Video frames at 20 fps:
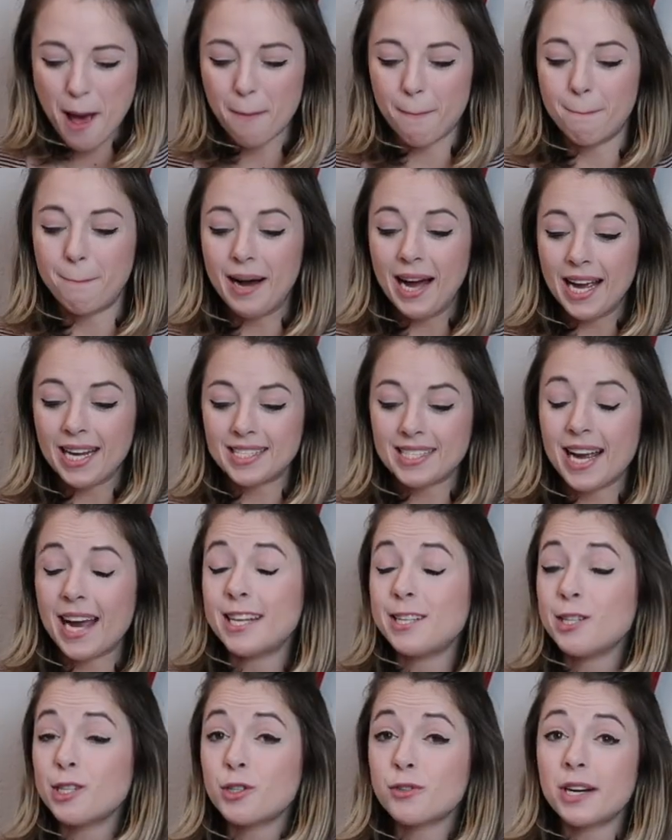But
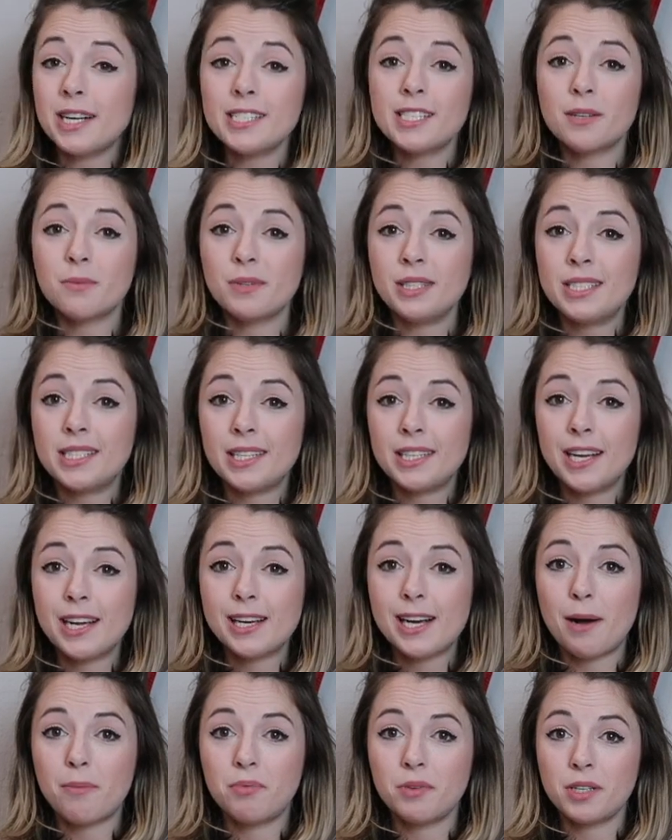I just tried some recently
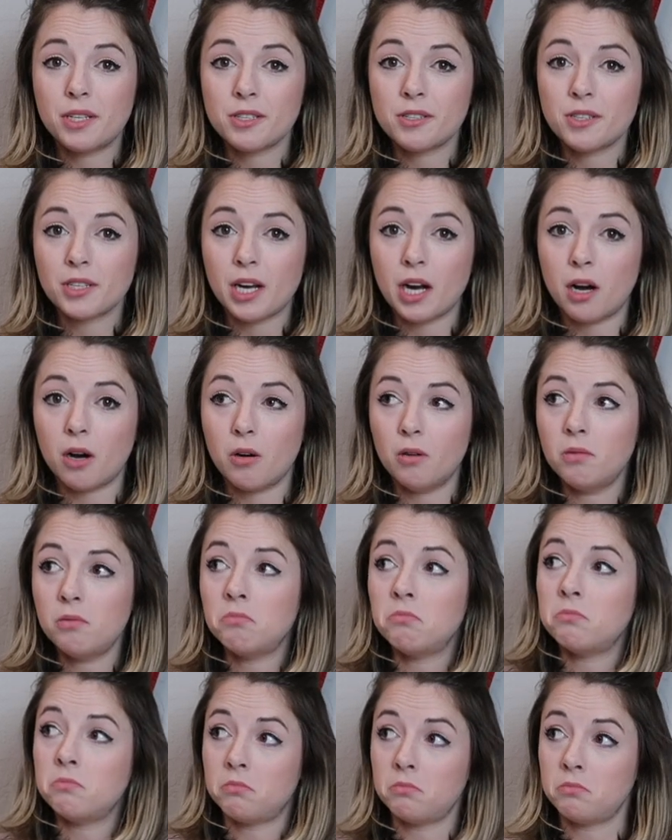a couple years ago.
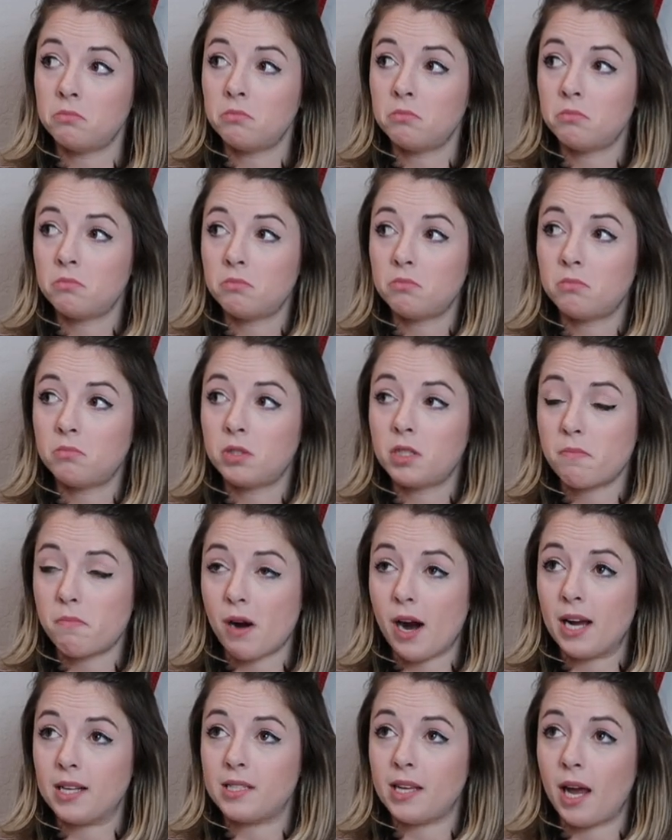
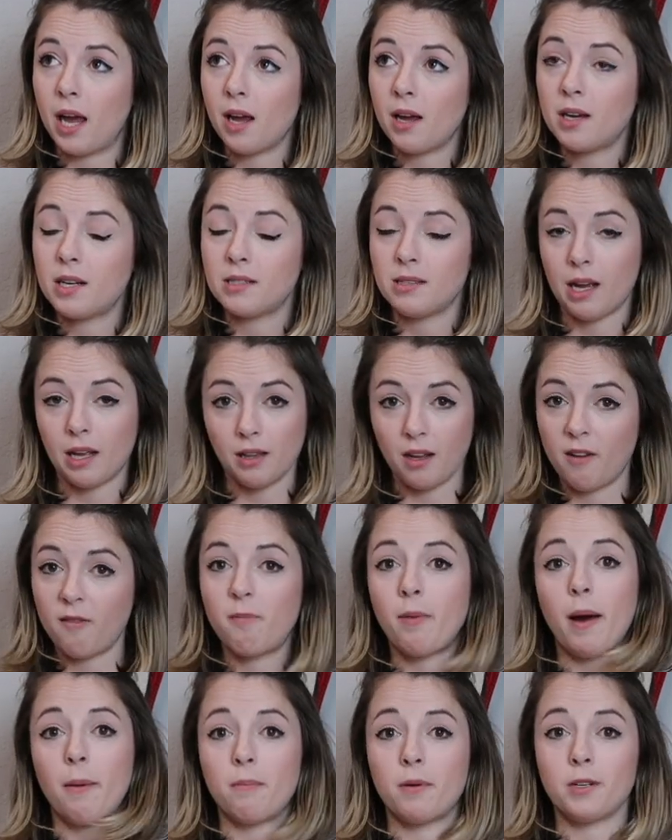Surprising, because I
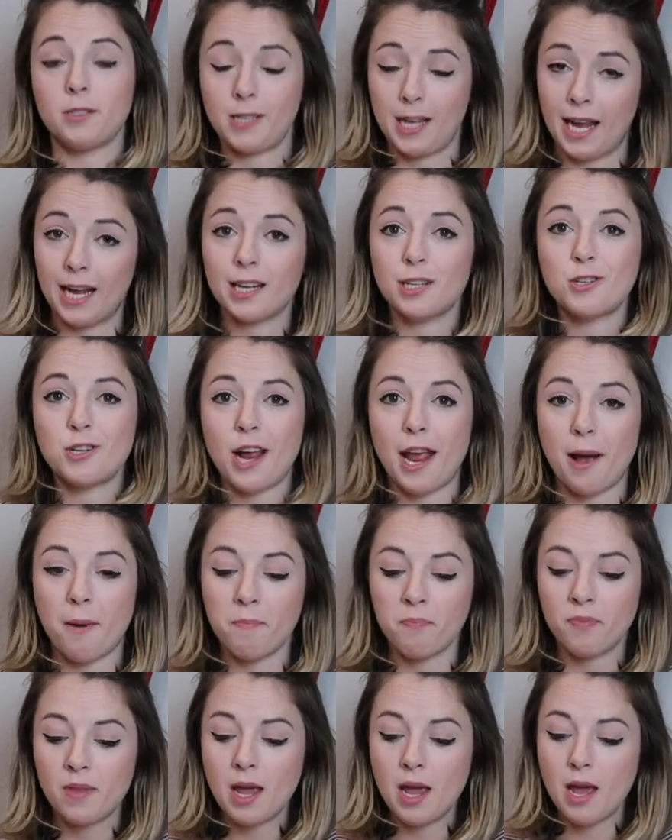love peppers and
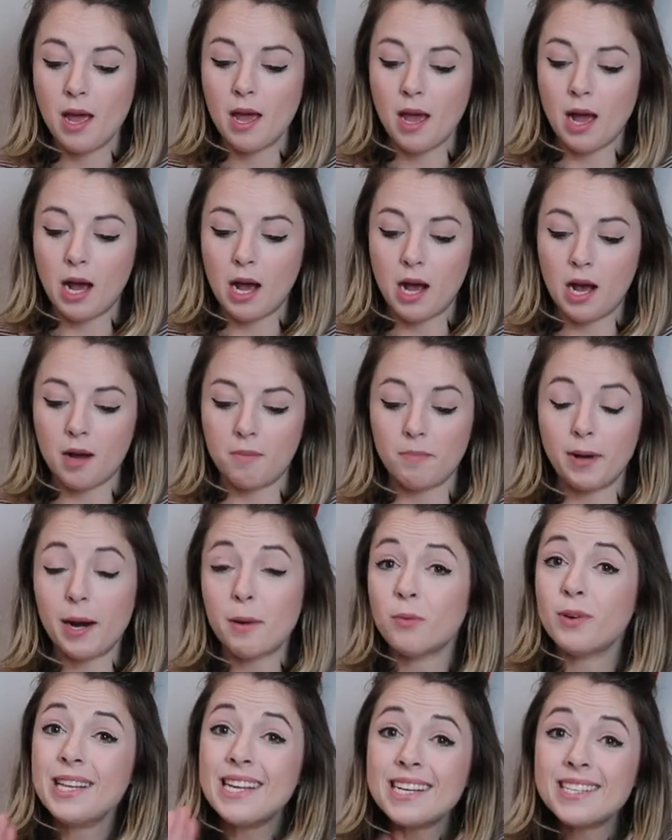jam. But
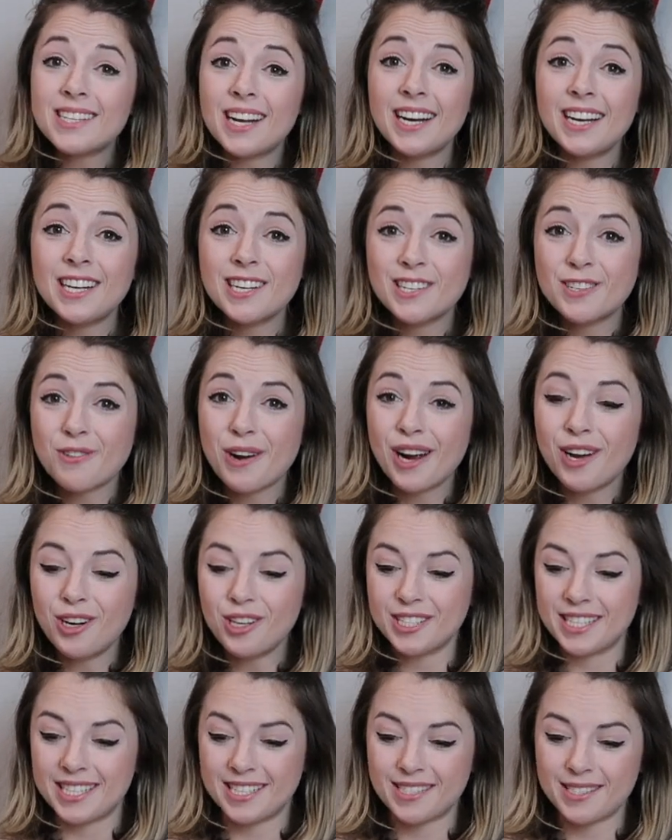I'm really excited to try
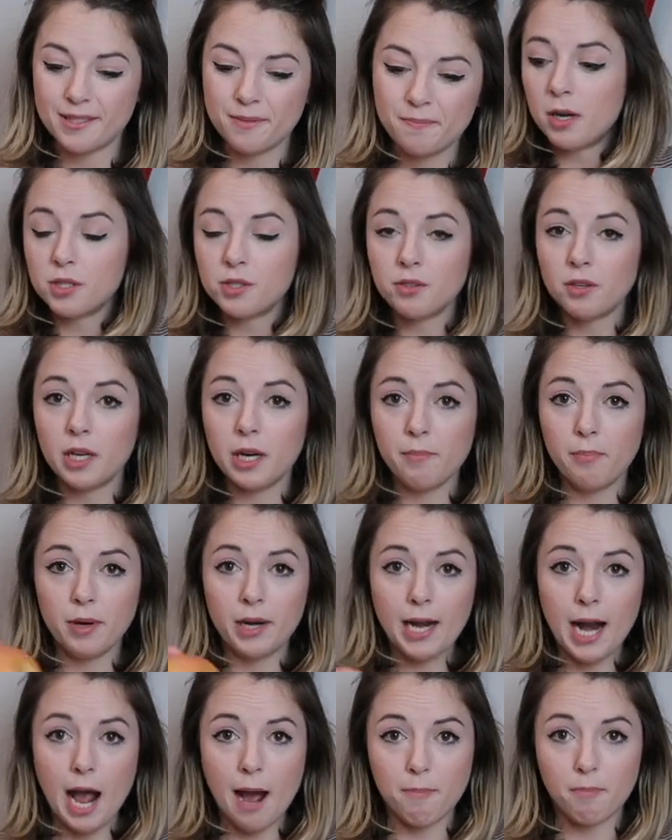all these. I'm also gonna
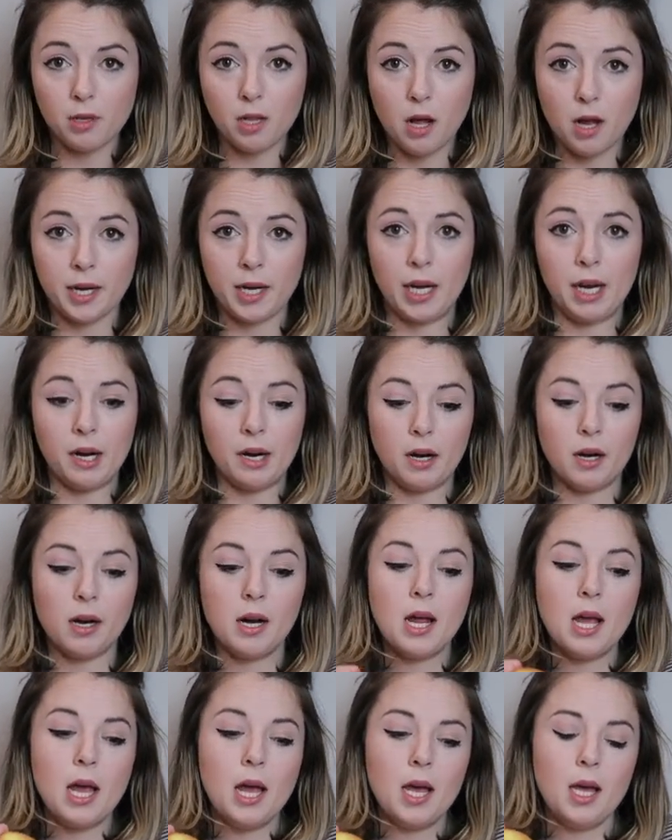put an apple on
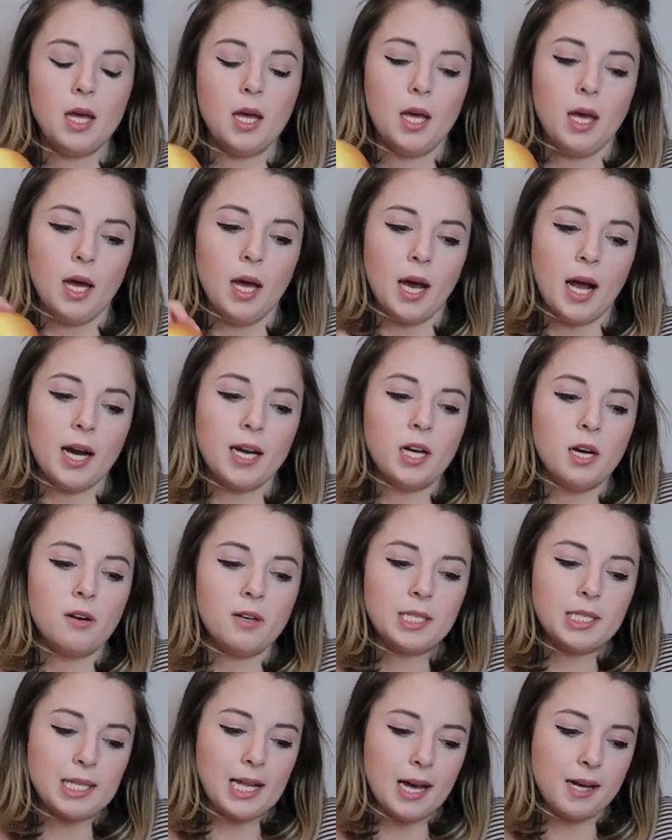here. I
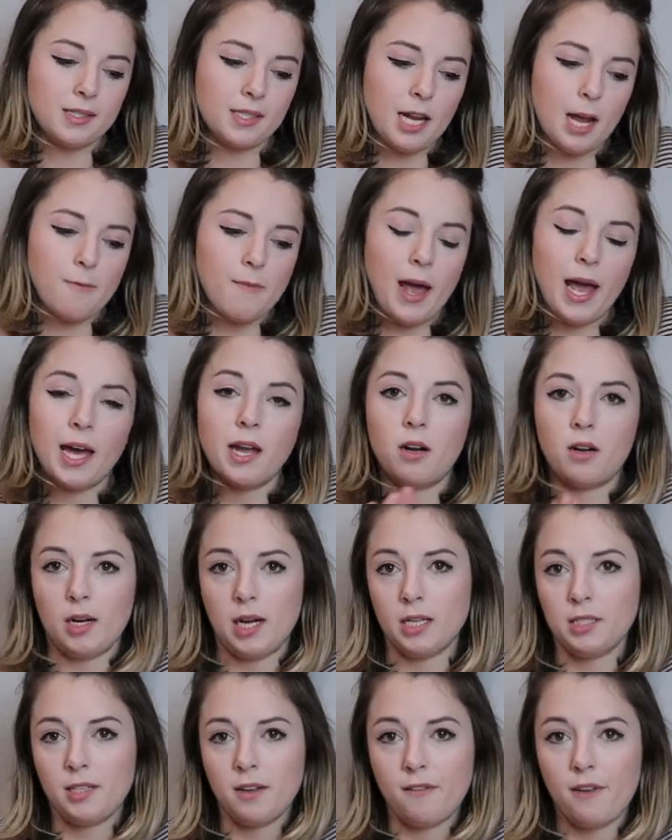noticed last time I had all
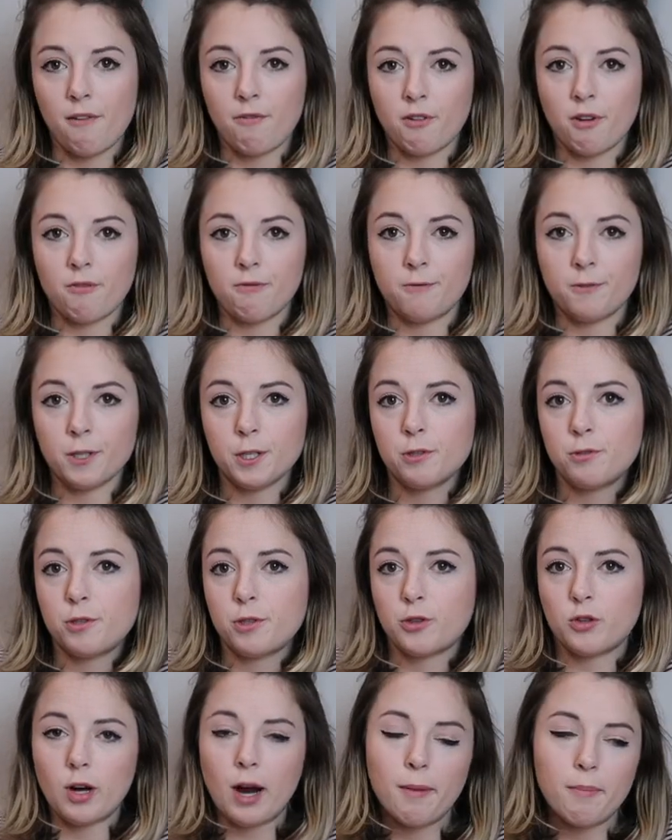kinds of different fruits,
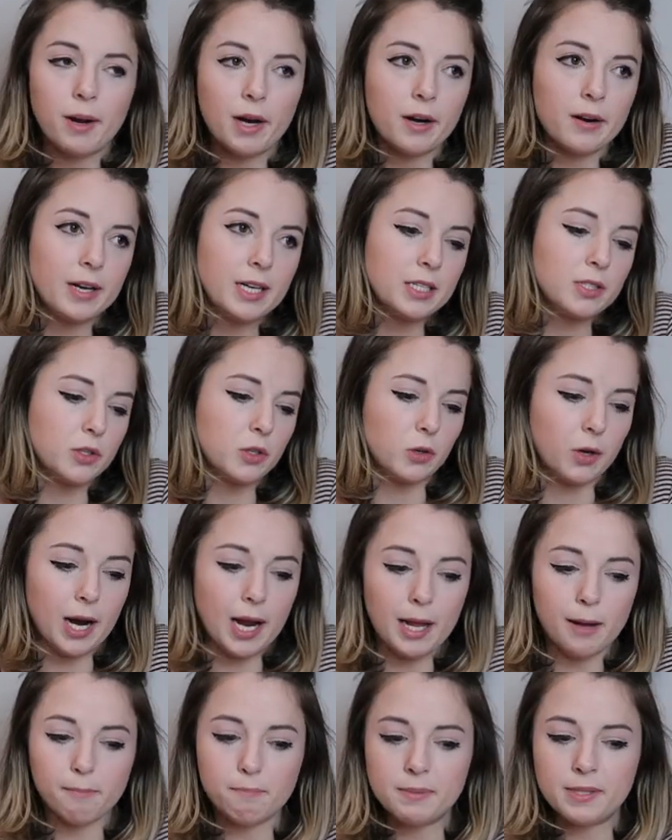strawberries,
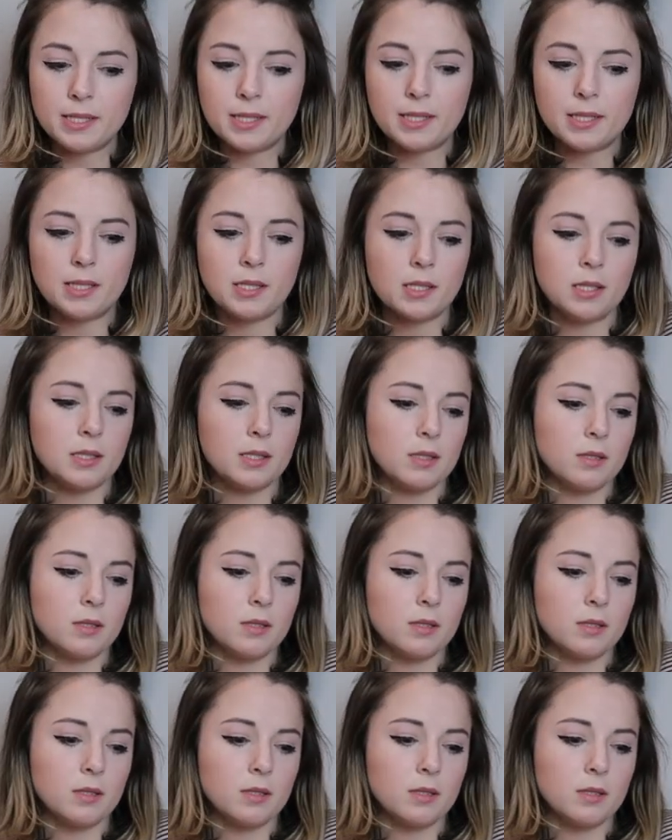grapes.